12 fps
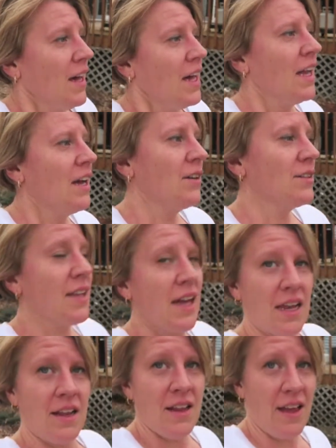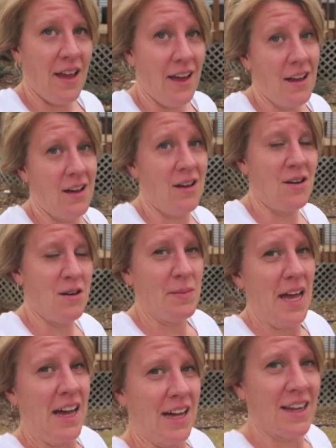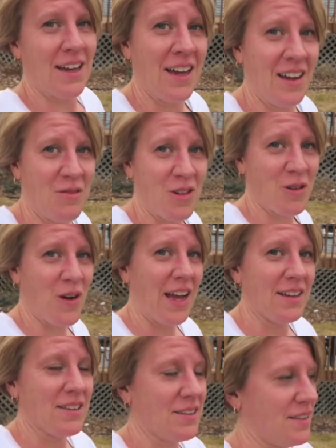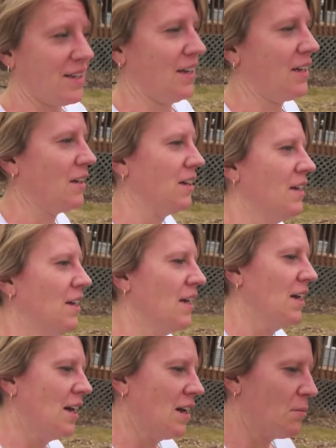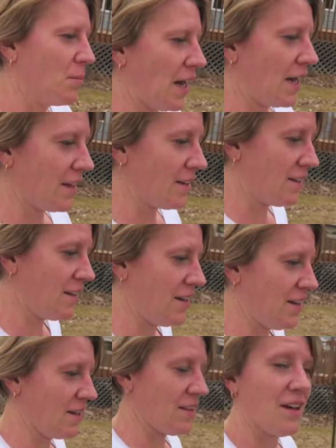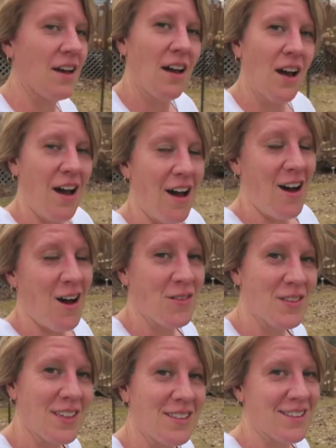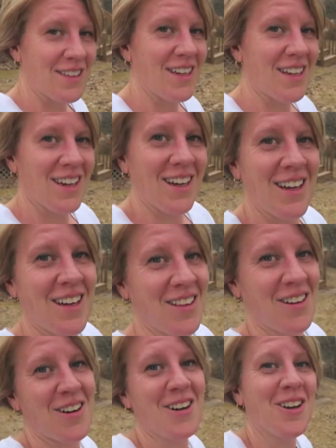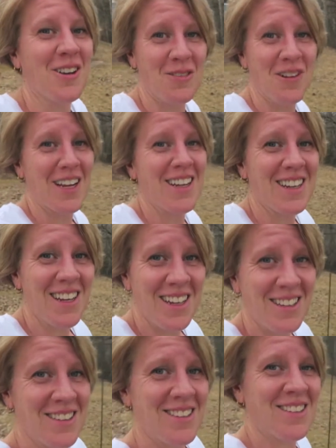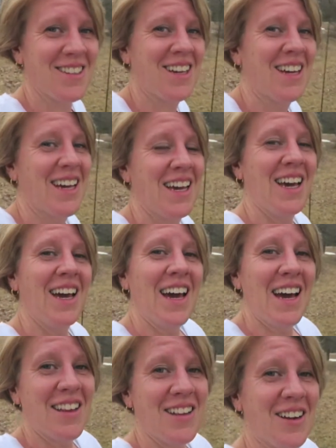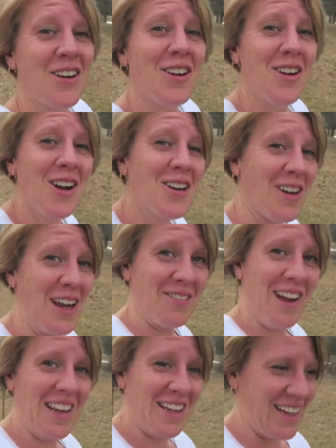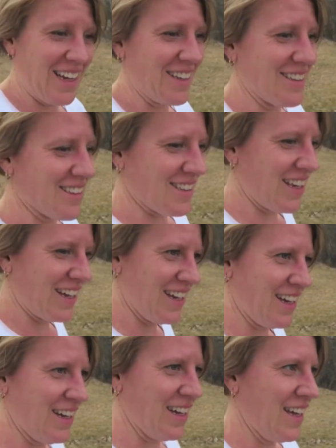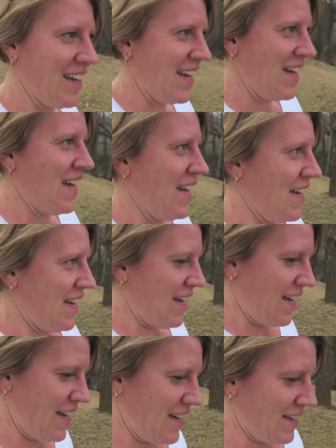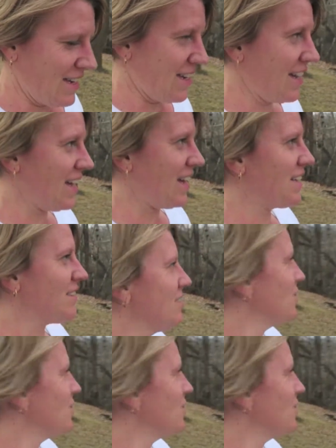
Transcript: and I was kind of like, oh man, I've regressed. But obviously, there are good running days and there are not great running days. And that's